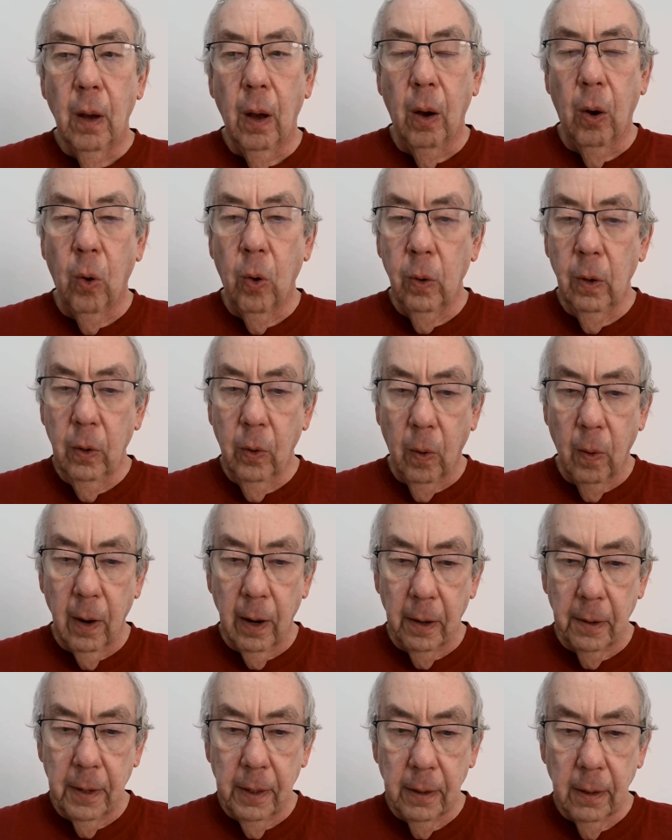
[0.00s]
Oh
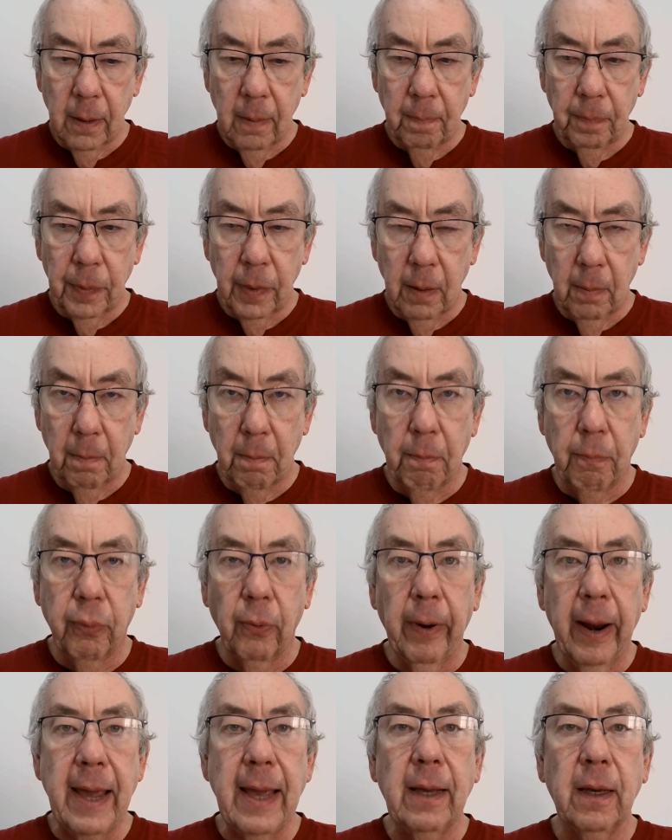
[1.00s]
Lord,
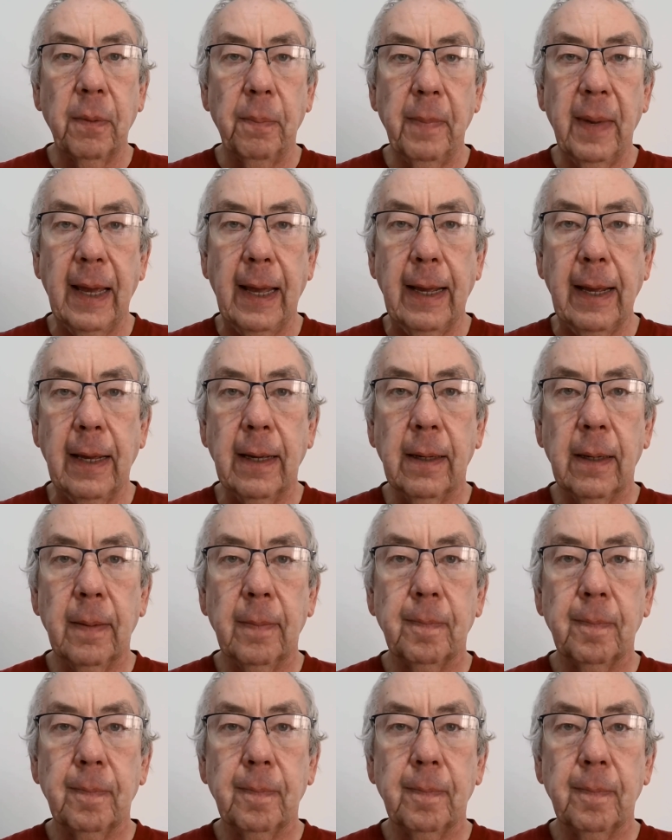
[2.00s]
break me